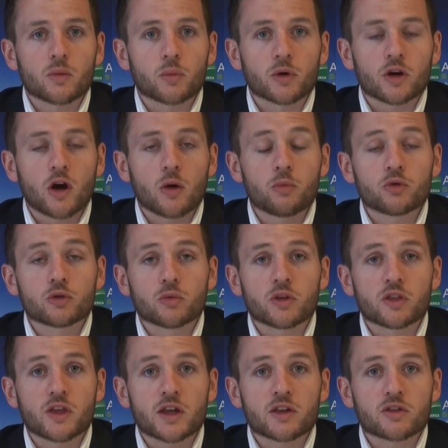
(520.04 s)
but coupled
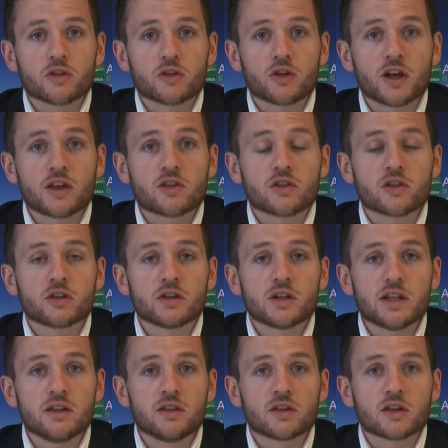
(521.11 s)
with this, there is the
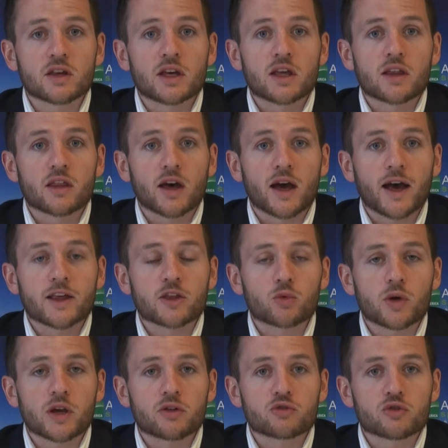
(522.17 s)
need that
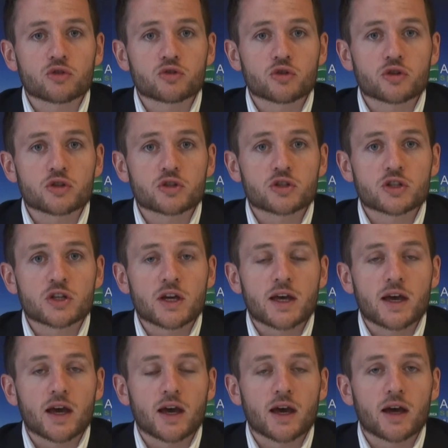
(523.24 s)
as we introduce
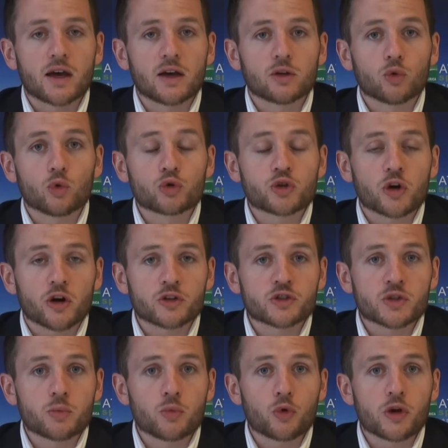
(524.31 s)
uh, low
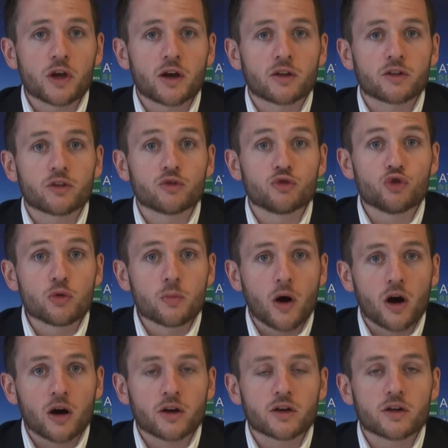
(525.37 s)
charge ammonia to new
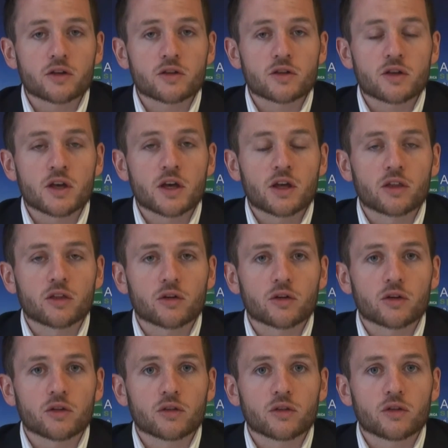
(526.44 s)
markets,
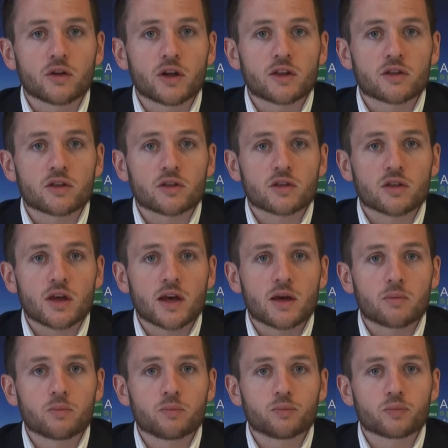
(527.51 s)
there, there is
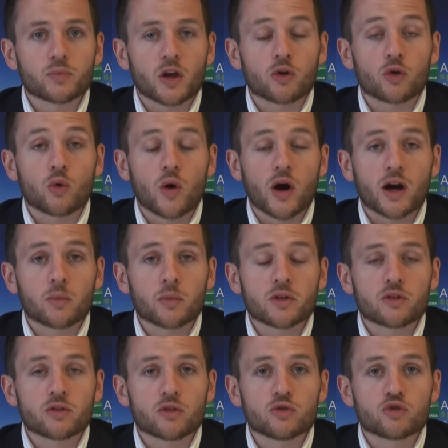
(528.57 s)
um, a
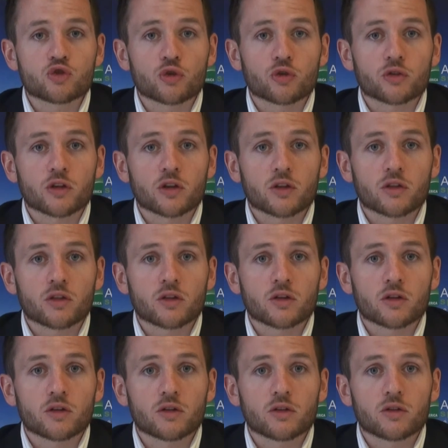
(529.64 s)
requirement to ensure that
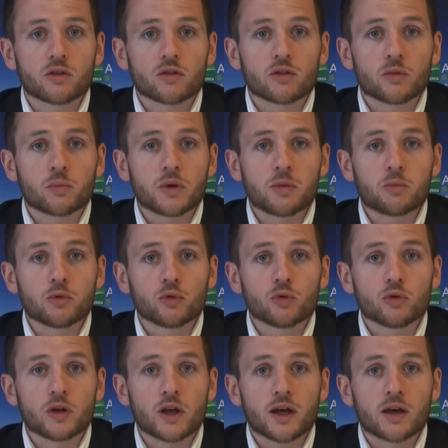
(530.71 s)
the, the
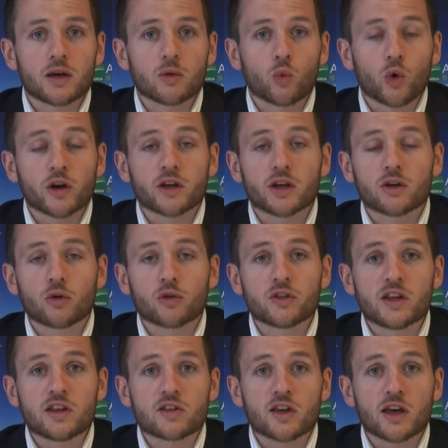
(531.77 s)
people uh, working on
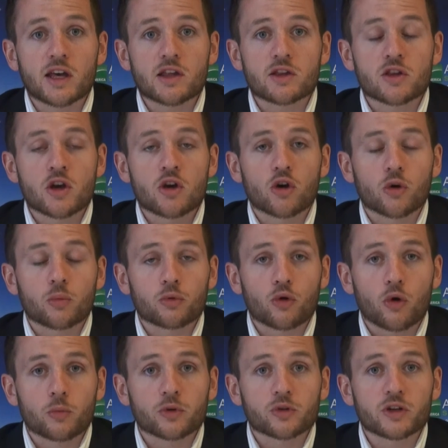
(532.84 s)
these sites are
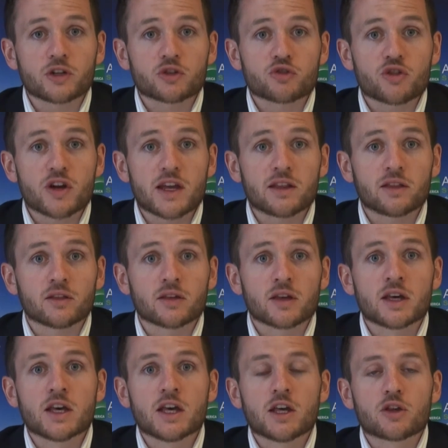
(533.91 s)
properly trained.
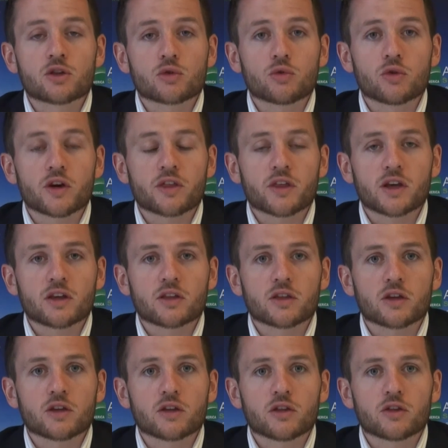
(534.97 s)
So I think
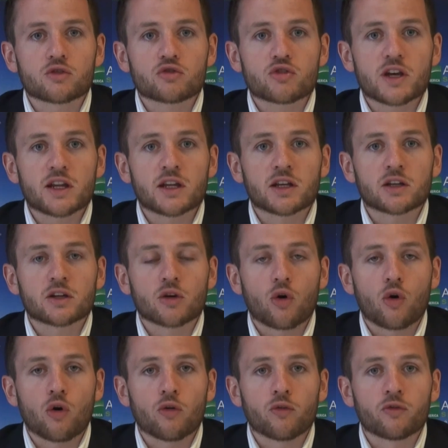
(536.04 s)
the, the training
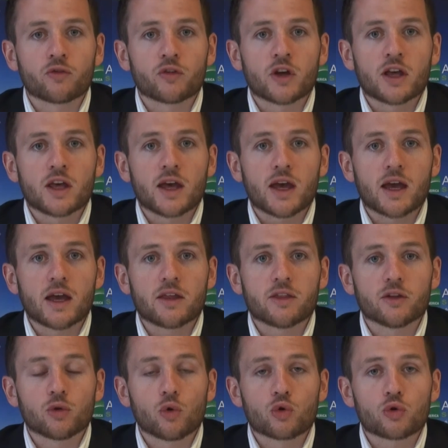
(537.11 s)
of uh,
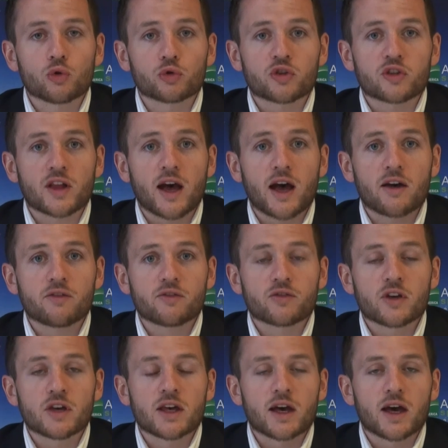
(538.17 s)
the local
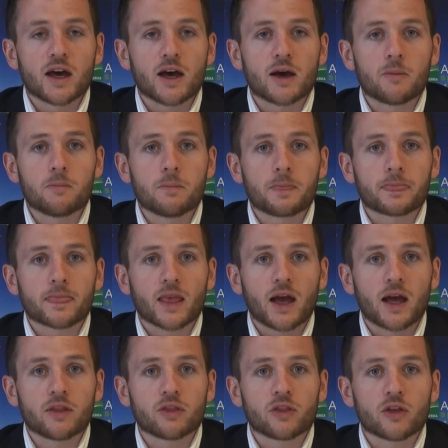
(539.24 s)
staff, um,
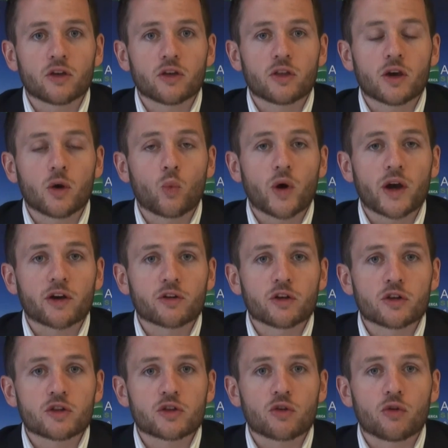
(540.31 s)
and the, the
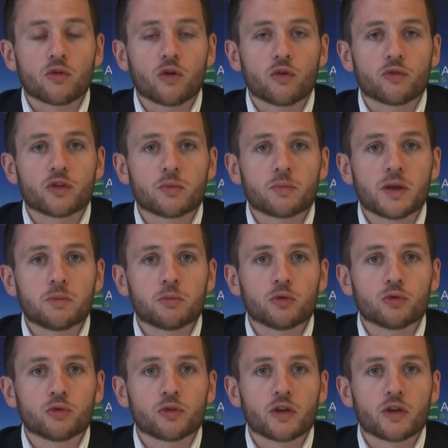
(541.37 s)
awareness of, of, the people